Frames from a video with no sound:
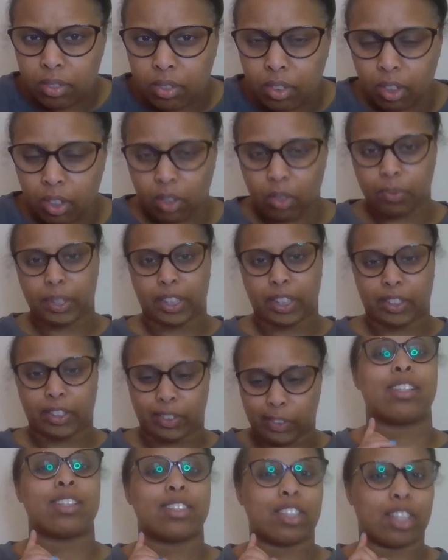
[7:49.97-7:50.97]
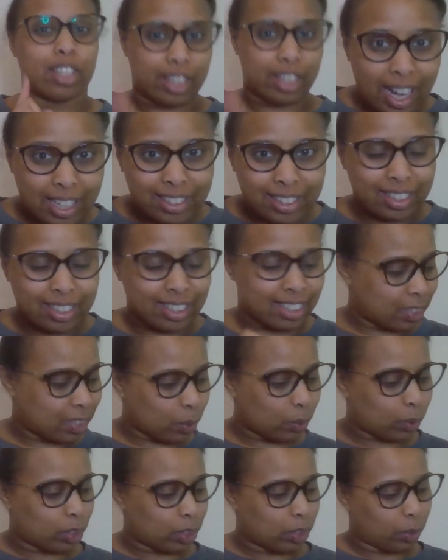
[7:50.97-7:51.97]
Oh my god. So that's the
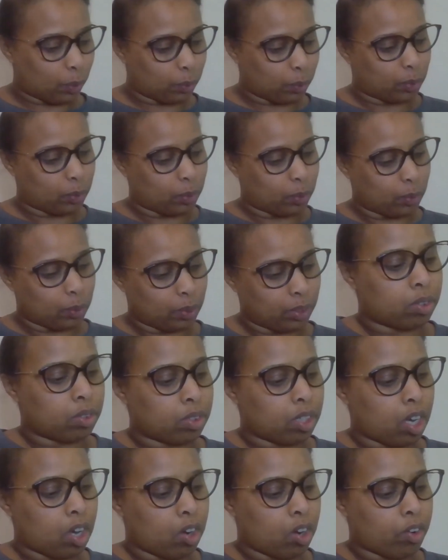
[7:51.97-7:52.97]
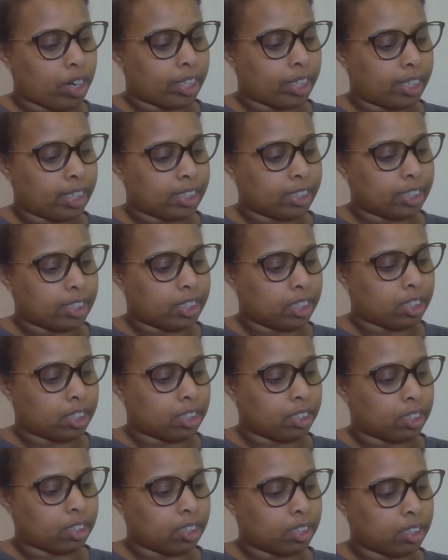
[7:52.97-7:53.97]
Sokyoku. Alright, guillotine.
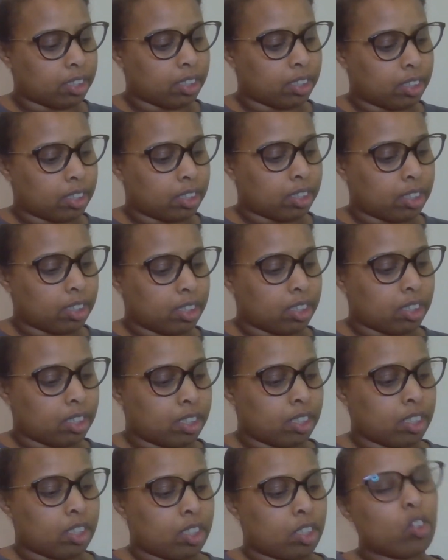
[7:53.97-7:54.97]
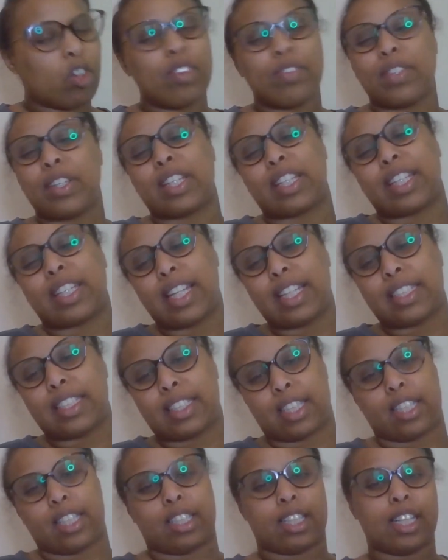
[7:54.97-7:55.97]
Not even a
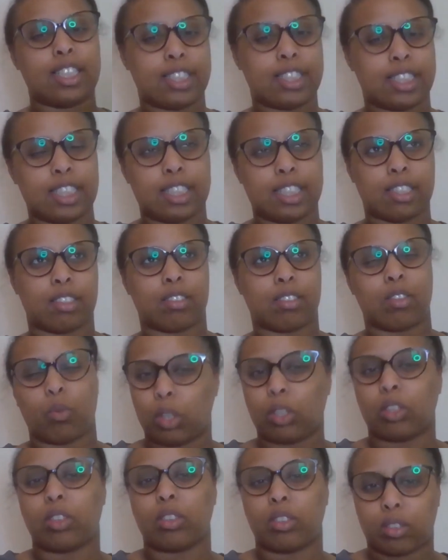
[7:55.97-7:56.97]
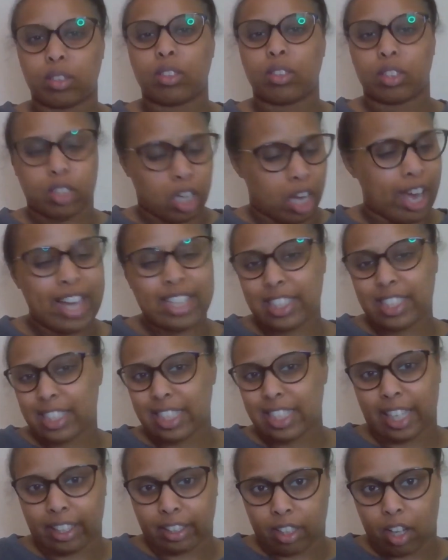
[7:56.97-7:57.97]
guillotine. Guillotine, well, her head's gonna
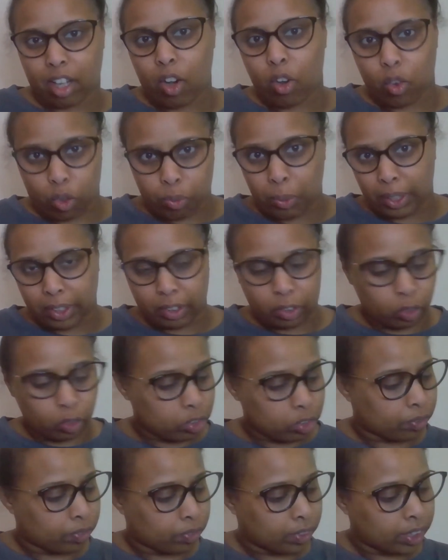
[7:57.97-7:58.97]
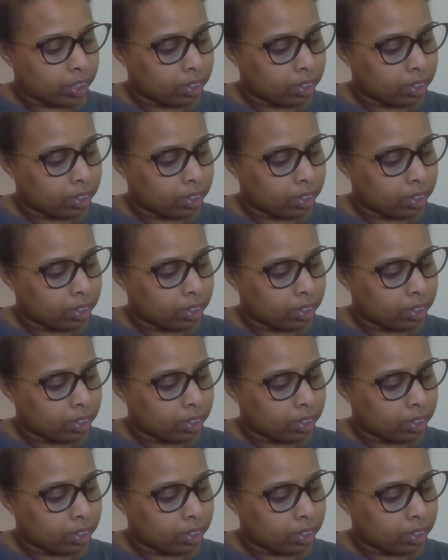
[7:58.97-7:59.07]
get cut off by the looks of it.